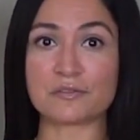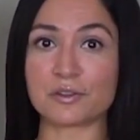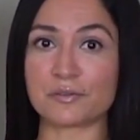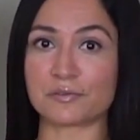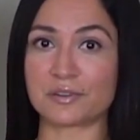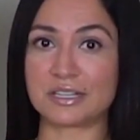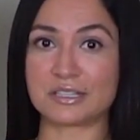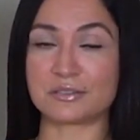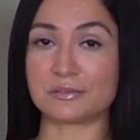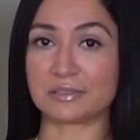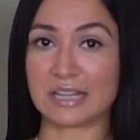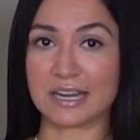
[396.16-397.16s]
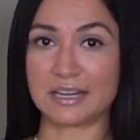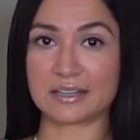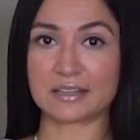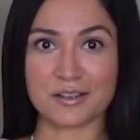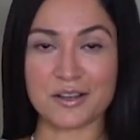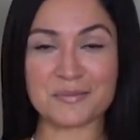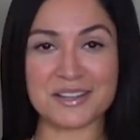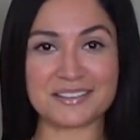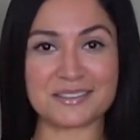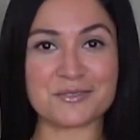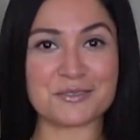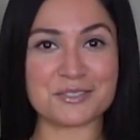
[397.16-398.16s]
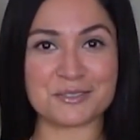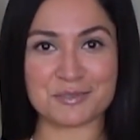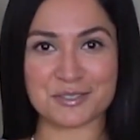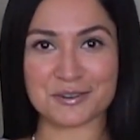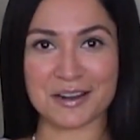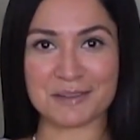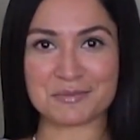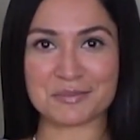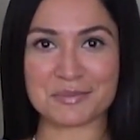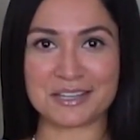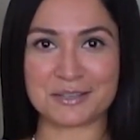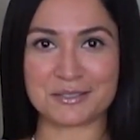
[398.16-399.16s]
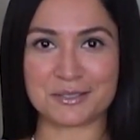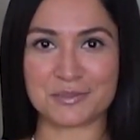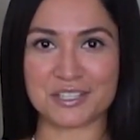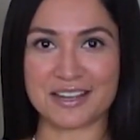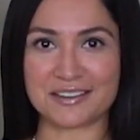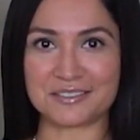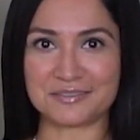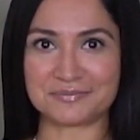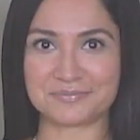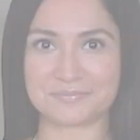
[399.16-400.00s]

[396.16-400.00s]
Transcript: Feel free to like, comment, or subscribe to my YouTube channel.